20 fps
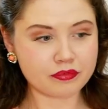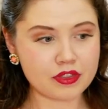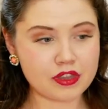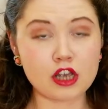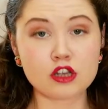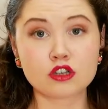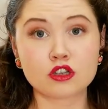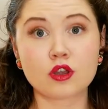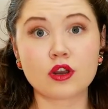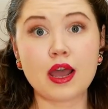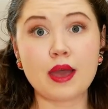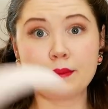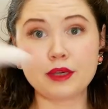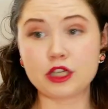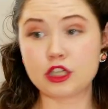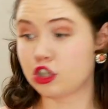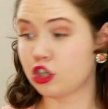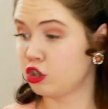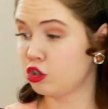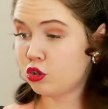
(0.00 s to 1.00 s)
so let me show
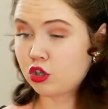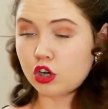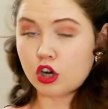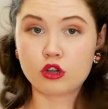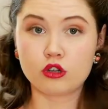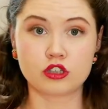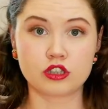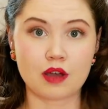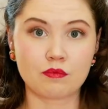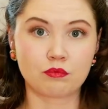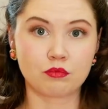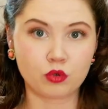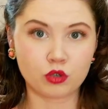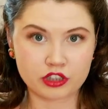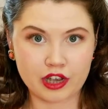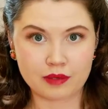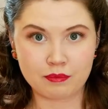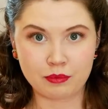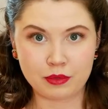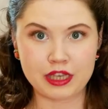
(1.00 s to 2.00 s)
you close up what I
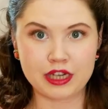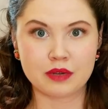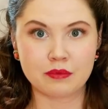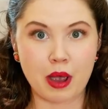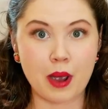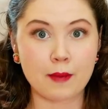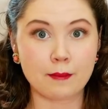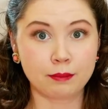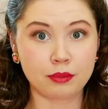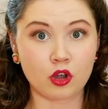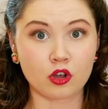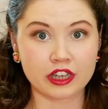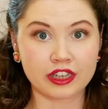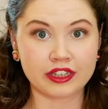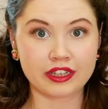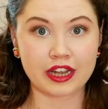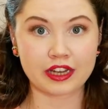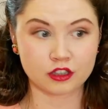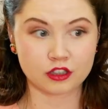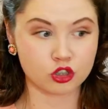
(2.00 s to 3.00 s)
mean about blocking
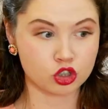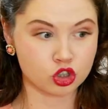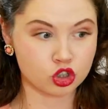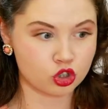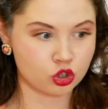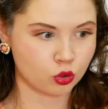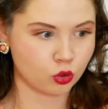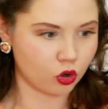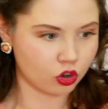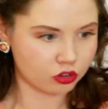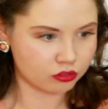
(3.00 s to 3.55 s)
net and straw.